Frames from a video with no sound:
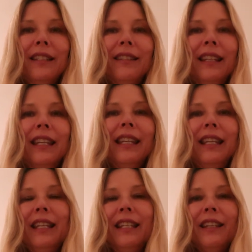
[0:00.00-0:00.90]

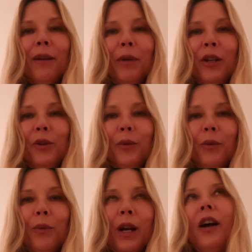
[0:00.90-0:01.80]

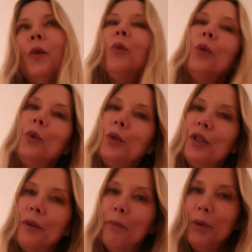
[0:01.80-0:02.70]
CEW
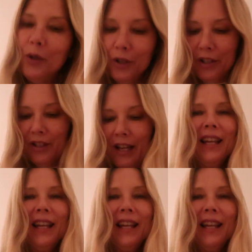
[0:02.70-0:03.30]
award box,